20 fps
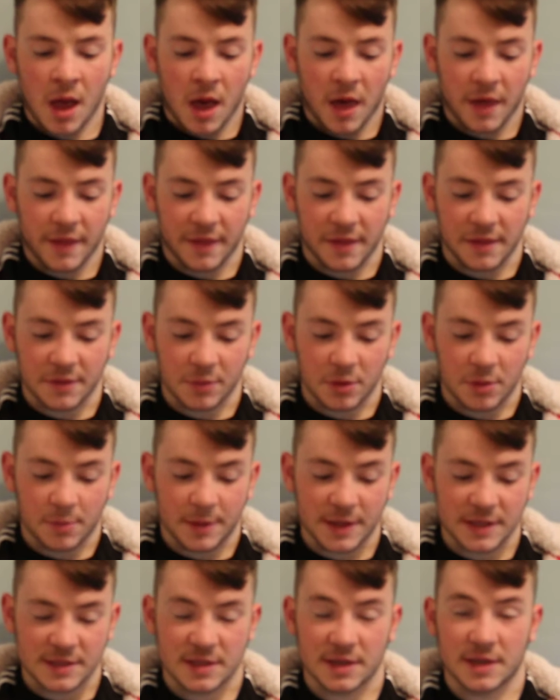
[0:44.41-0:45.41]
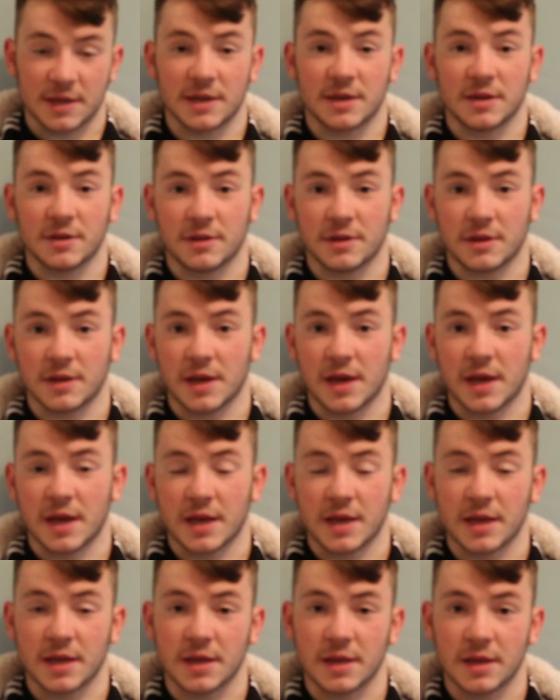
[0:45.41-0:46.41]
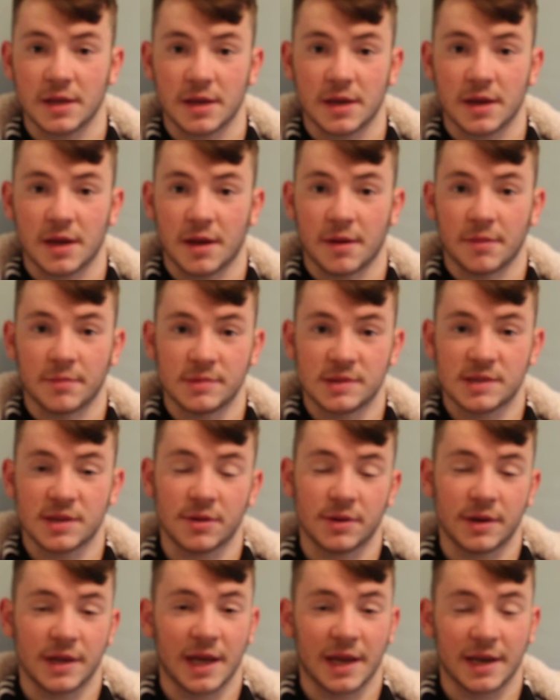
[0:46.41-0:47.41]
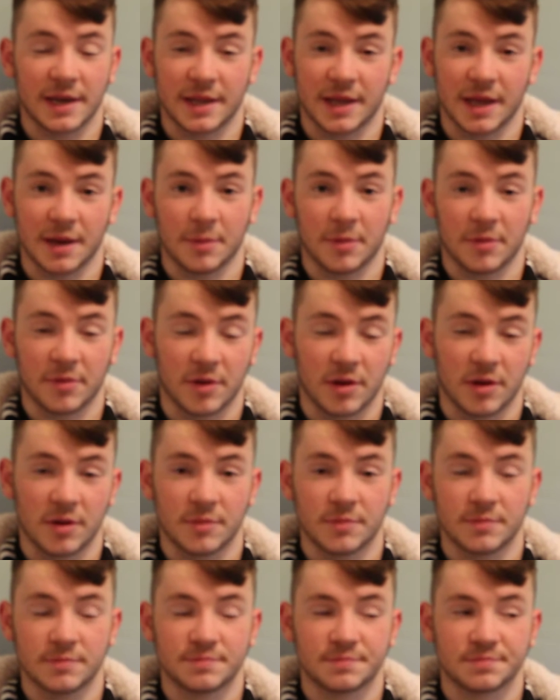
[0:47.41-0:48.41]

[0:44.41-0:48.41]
and then there were bits I did on a Sony Handycam I've got.